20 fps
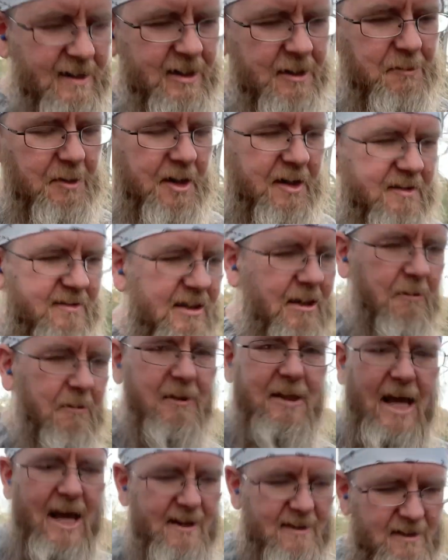and we can see what
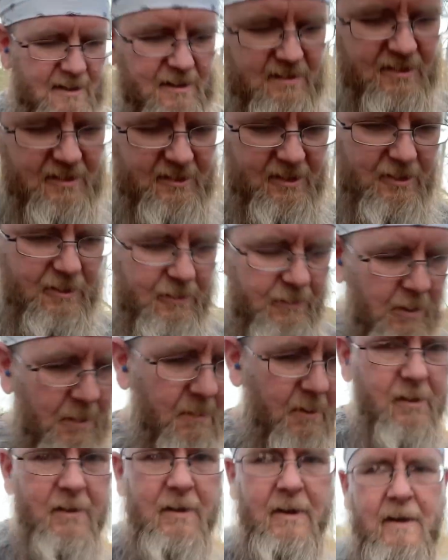that does, you know,
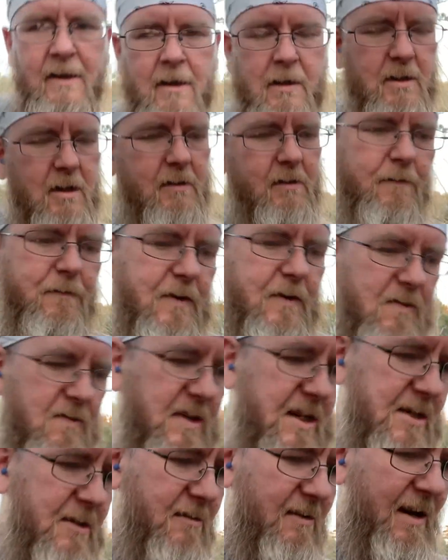normal
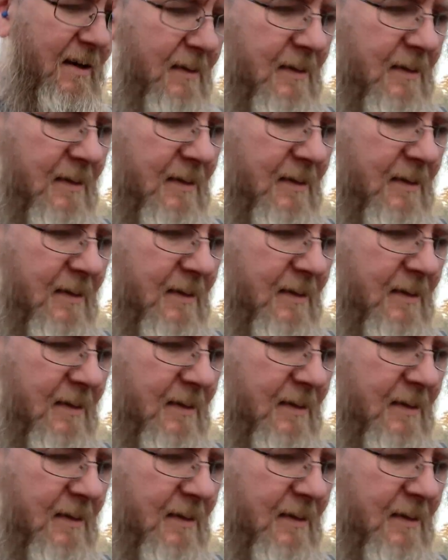115 grain.